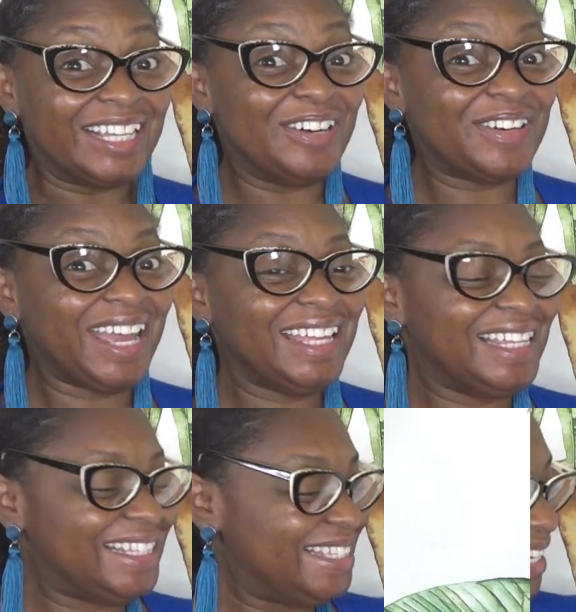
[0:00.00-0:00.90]
Okay,
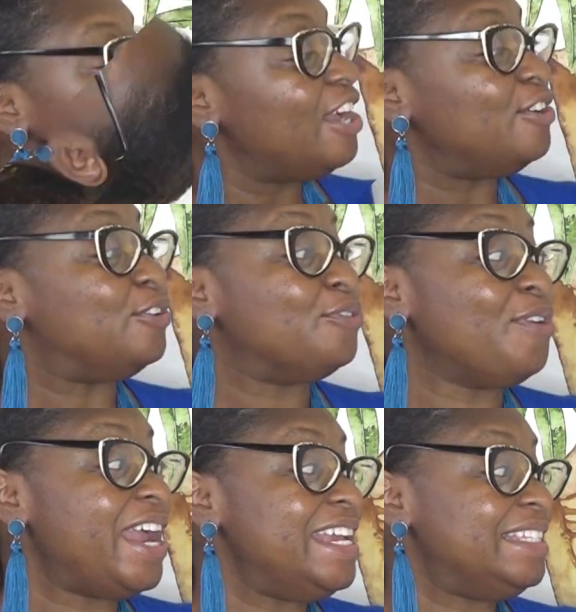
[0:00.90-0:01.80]
let's see.
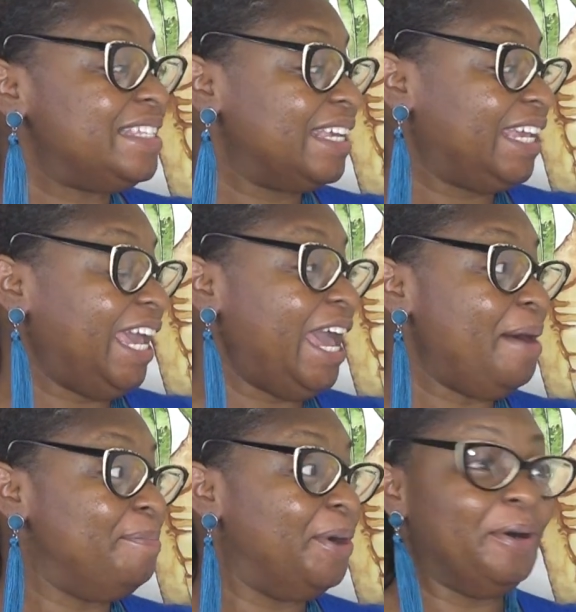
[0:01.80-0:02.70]
Grace
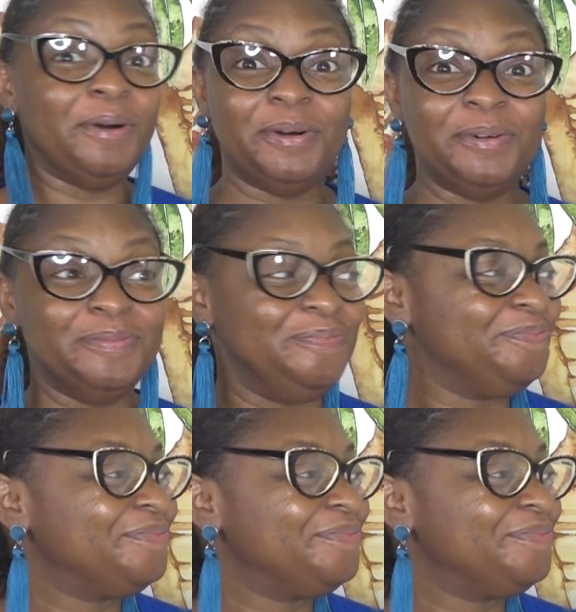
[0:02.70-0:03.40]
Campbell.